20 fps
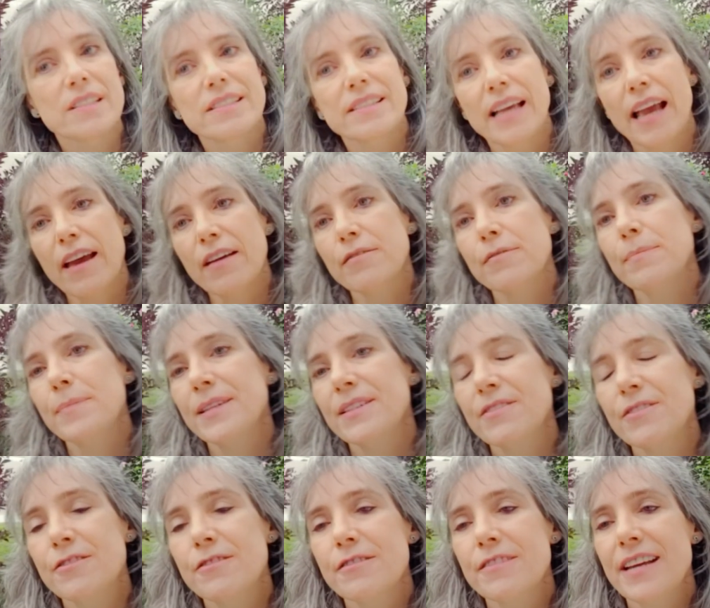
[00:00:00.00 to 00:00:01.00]
have
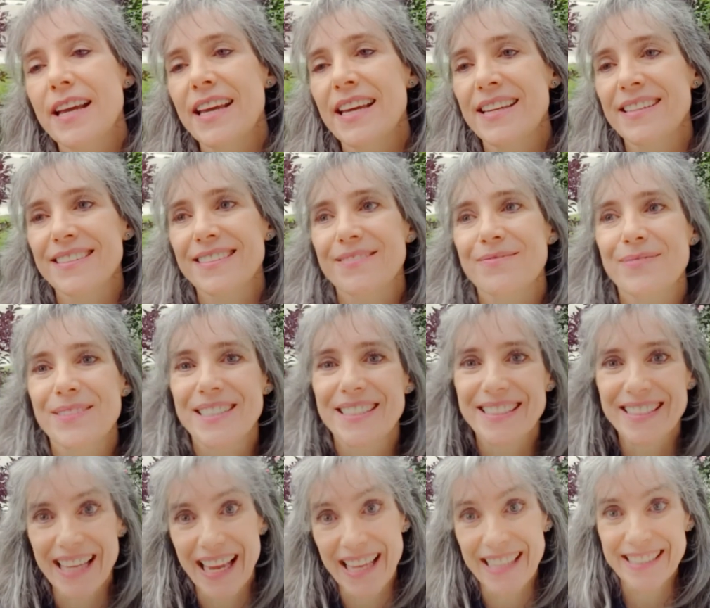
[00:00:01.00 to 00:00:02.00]
been great to
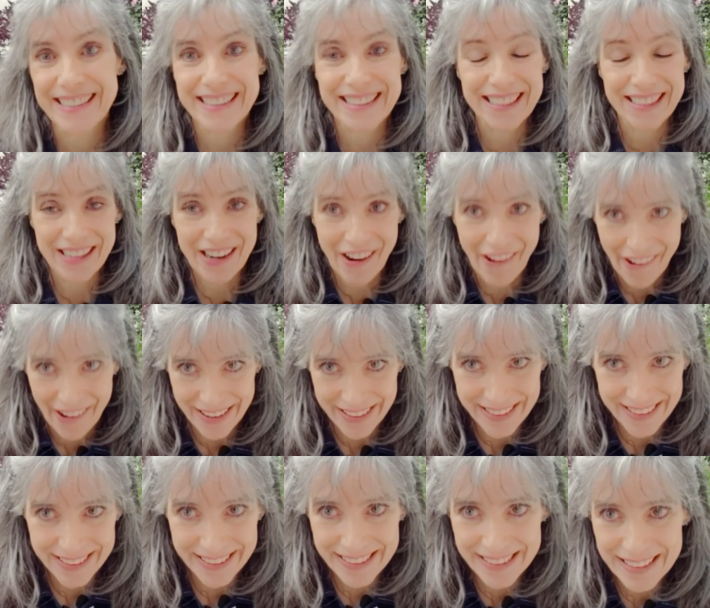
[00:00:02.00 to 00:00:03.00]
present the
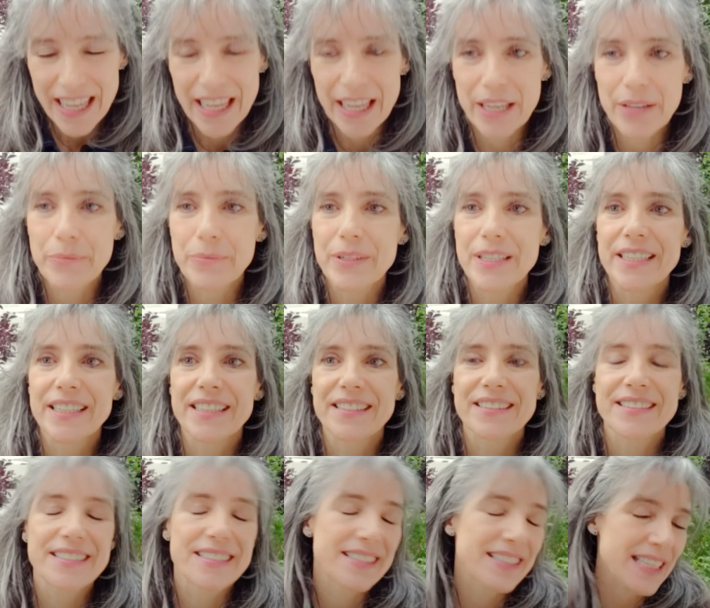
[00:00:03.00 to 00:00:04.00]
garden, and we
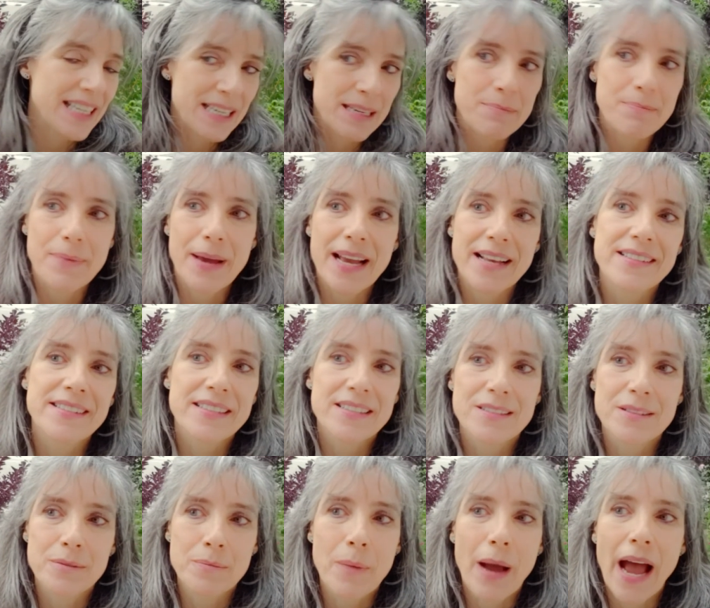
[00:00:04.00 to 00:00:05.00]
can see
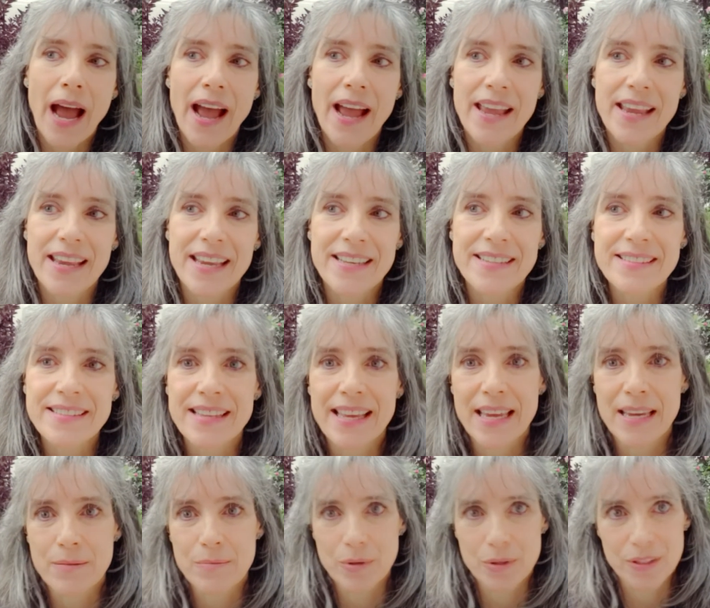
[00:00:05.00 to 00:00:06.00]
passers-by and
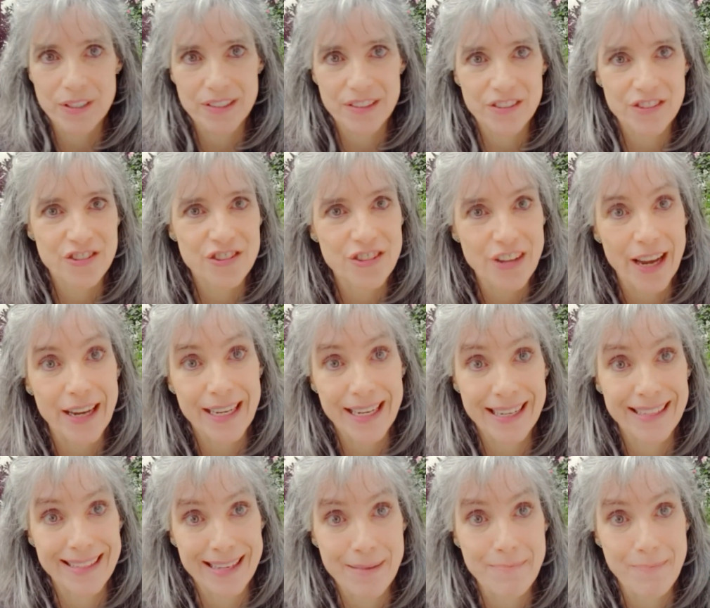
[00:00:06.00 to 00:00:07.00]
neighbors
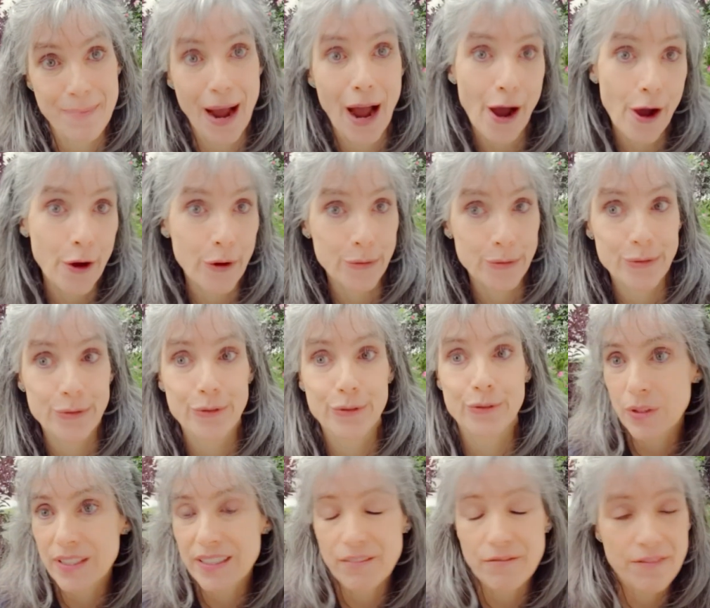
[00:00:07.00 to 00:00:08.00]
checking them out.
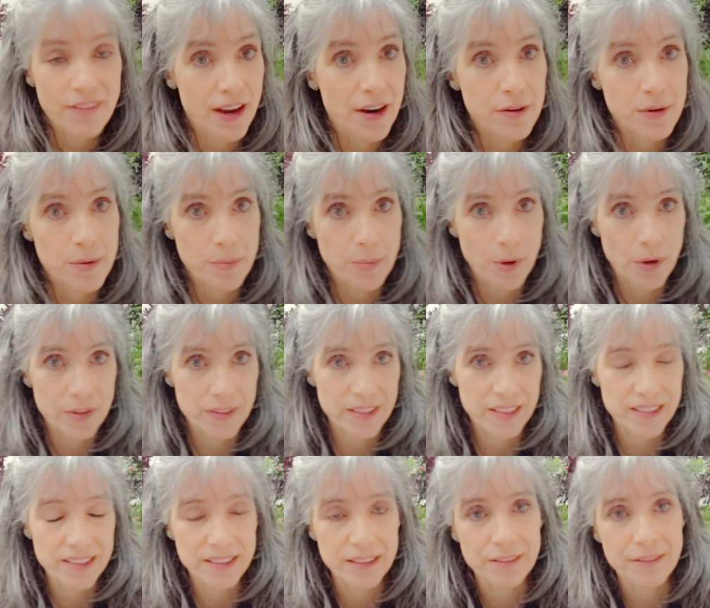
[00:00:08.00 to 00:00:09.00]
A very
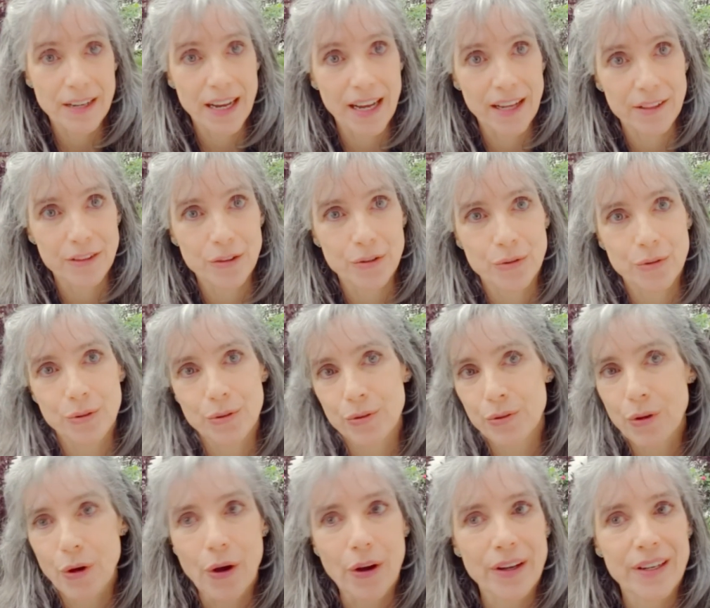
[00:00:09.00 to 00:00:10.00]
positive attitude
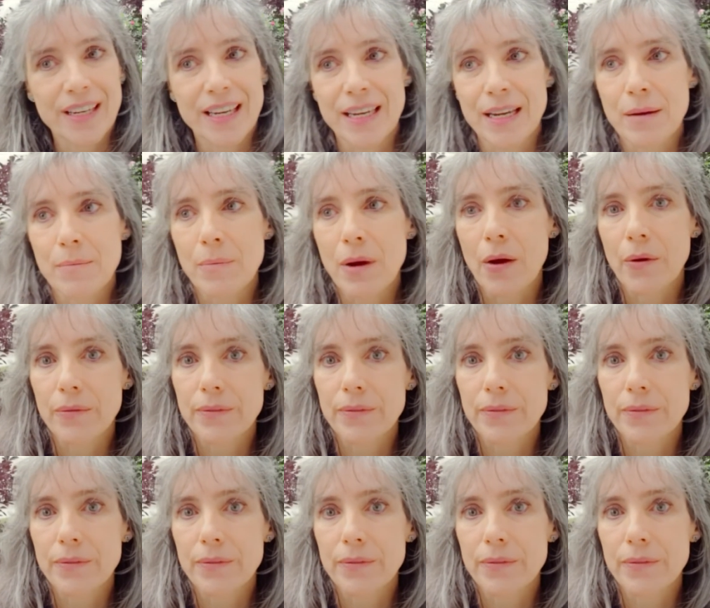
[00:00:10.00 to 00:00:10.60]
talking about